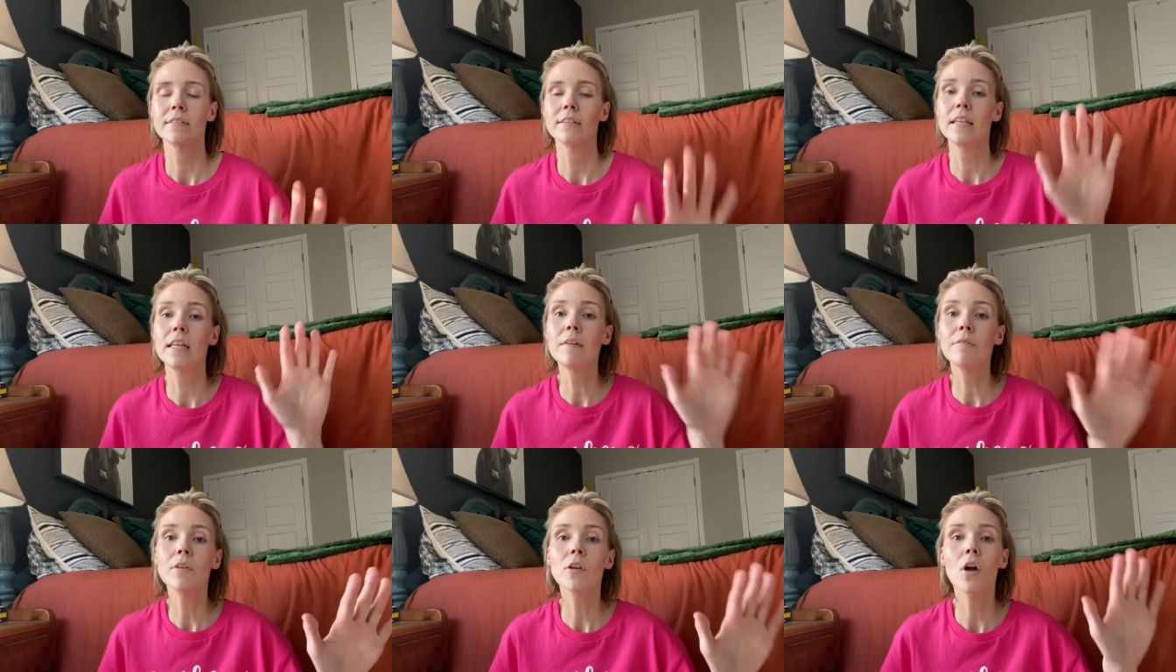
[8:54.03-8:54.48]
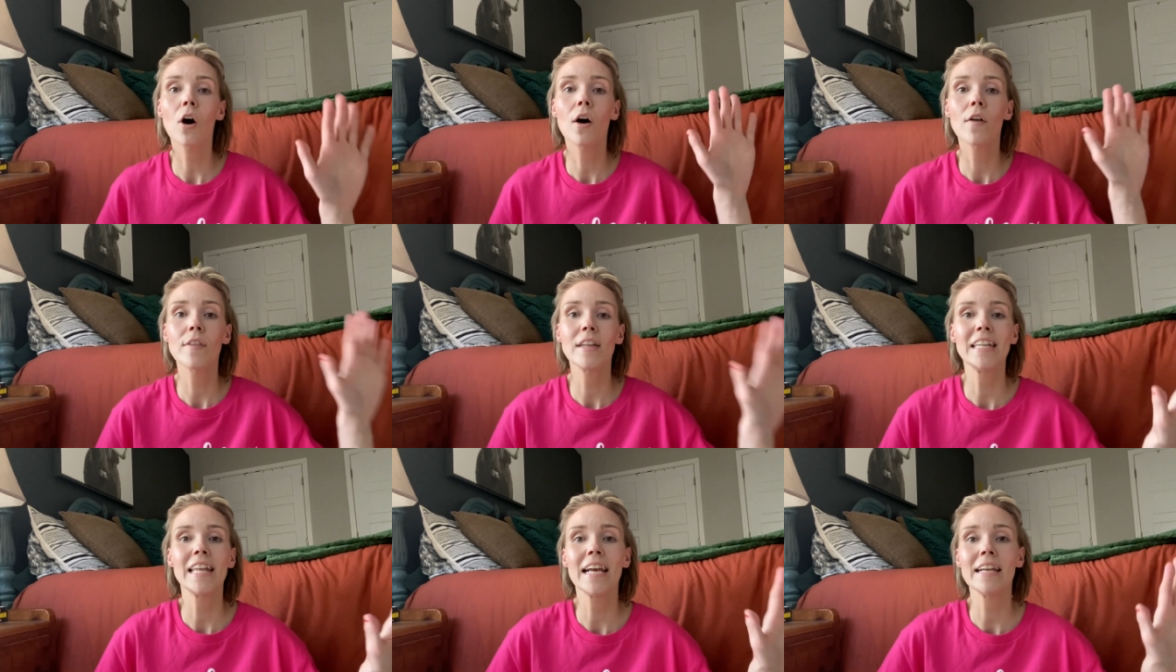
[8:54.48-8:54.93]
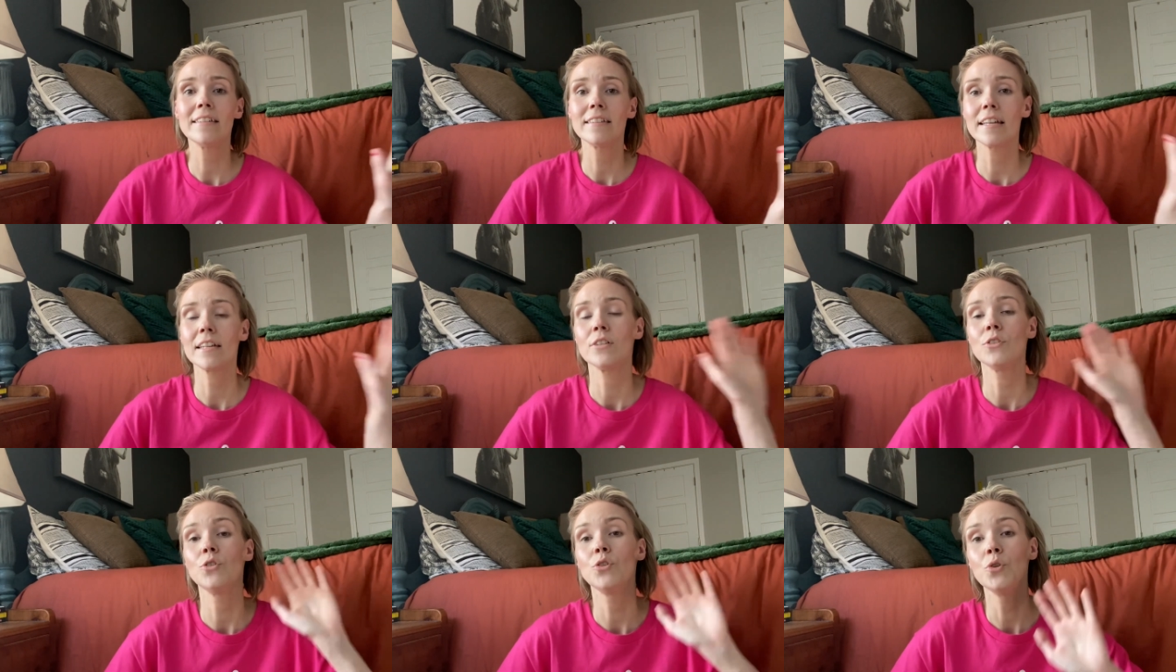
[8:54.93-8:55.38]
And even on the days that
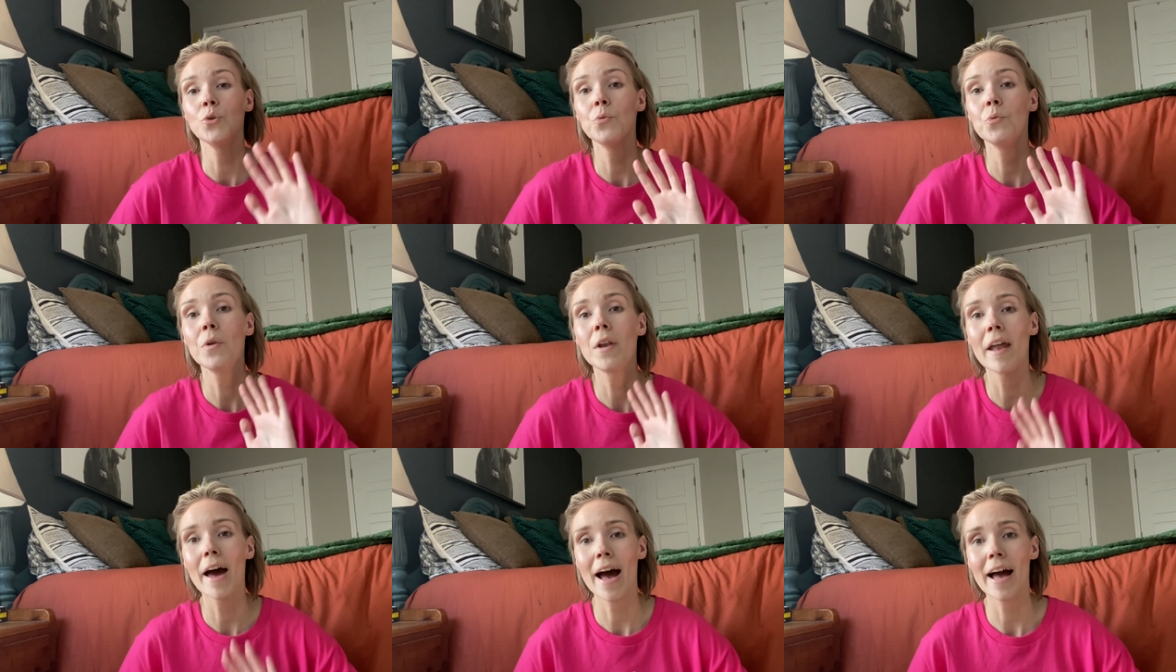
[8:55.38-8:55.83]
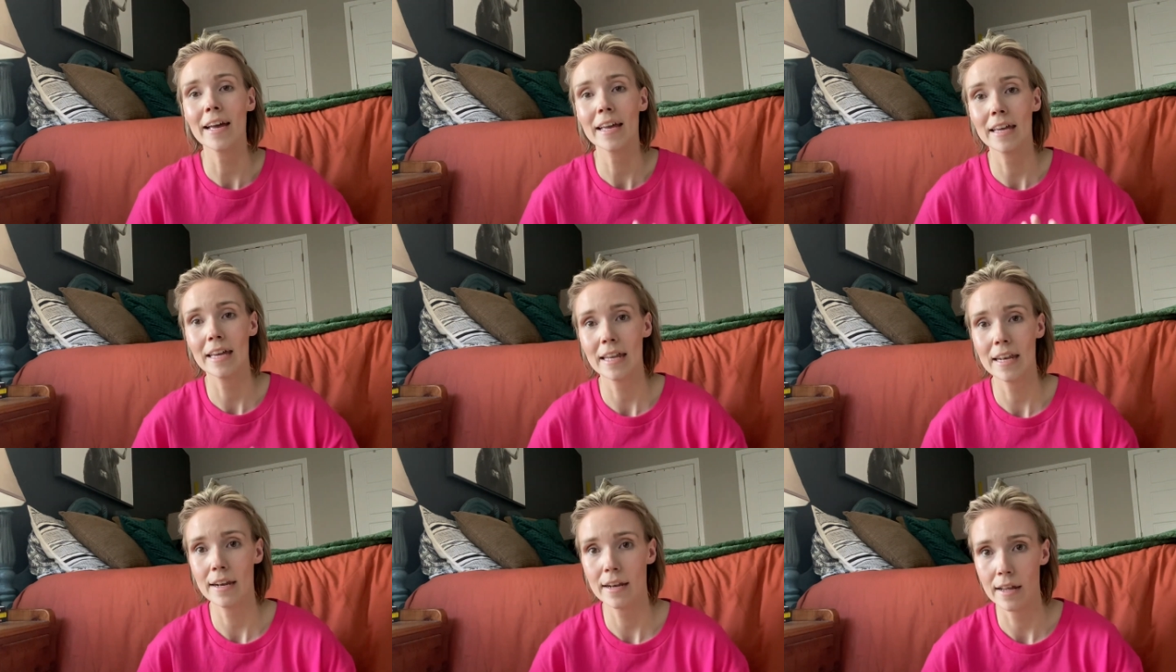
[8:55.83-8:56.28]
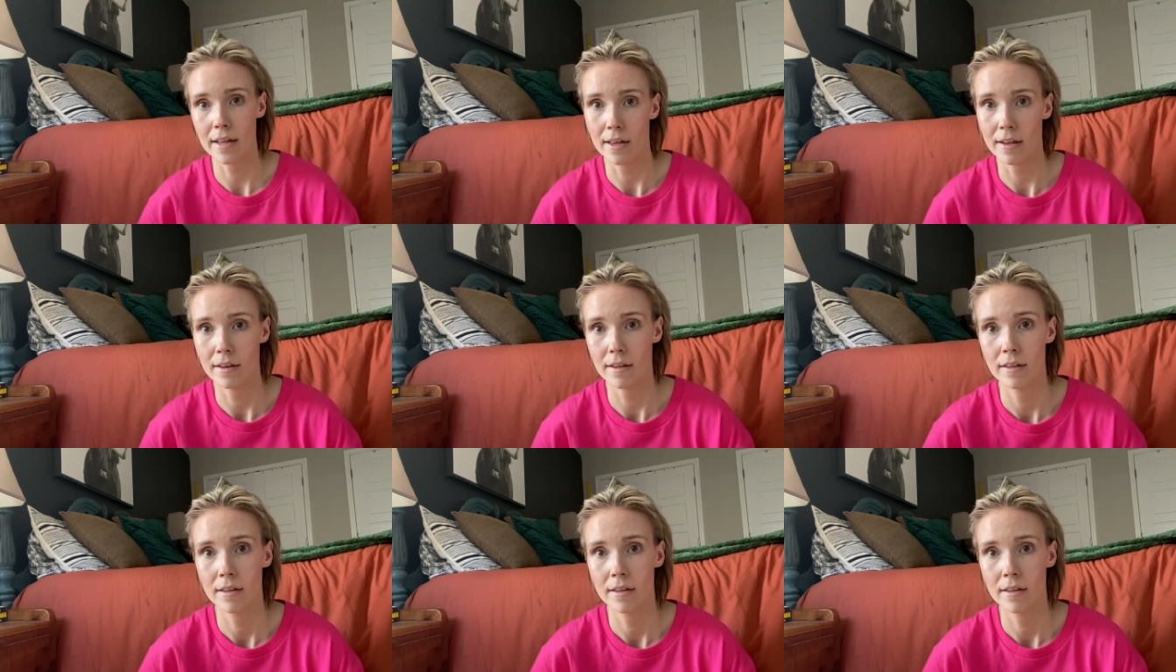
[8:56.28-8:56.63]
I do not get it in,